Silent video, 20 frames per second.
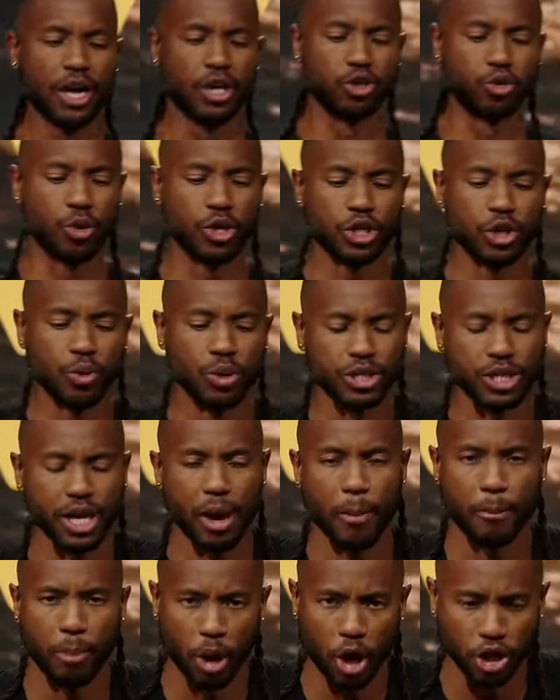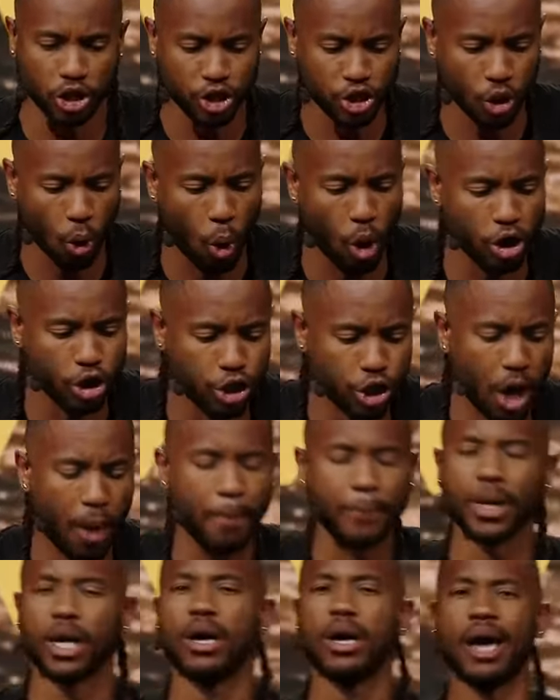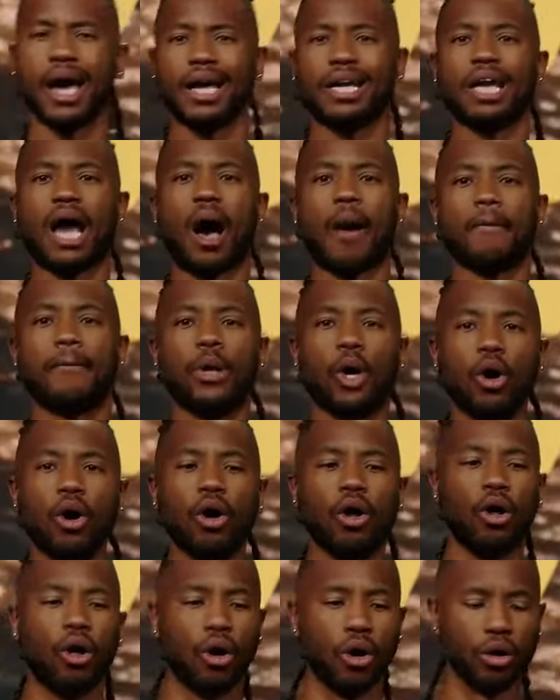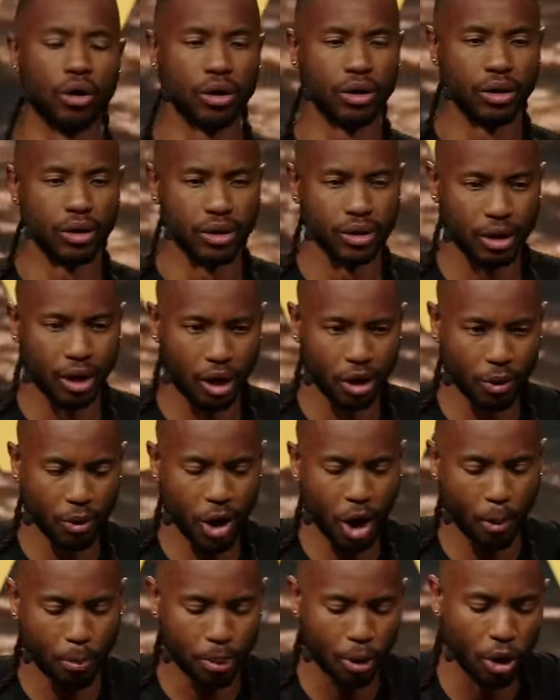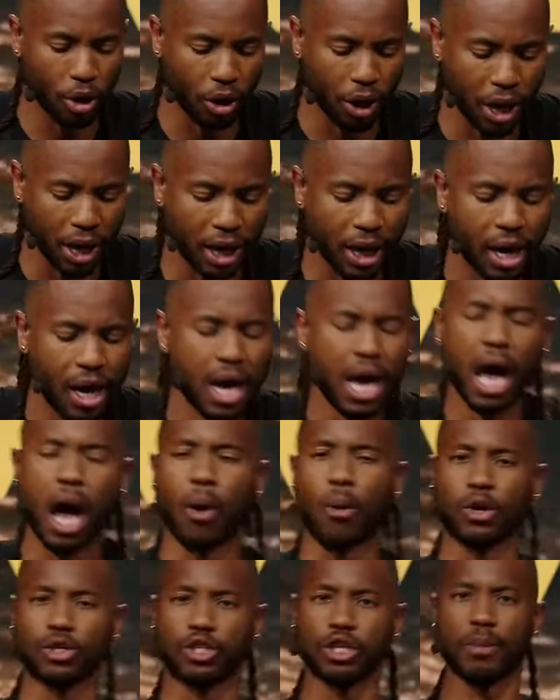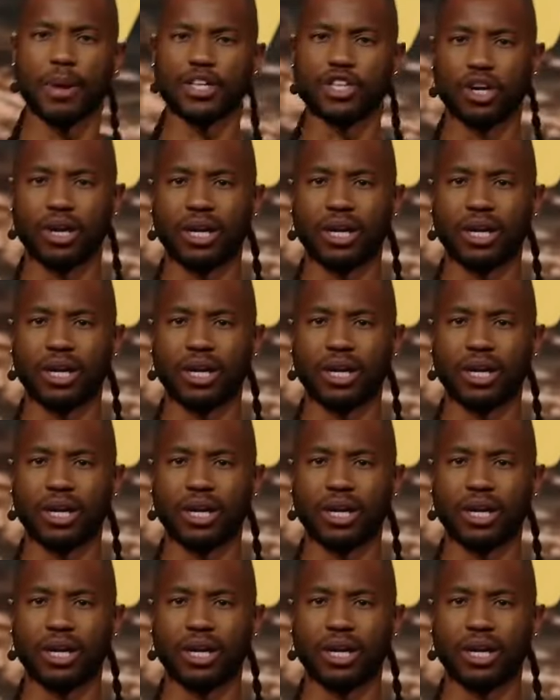The reason we say push or jump and not pull, although we are pulling, I want you to think about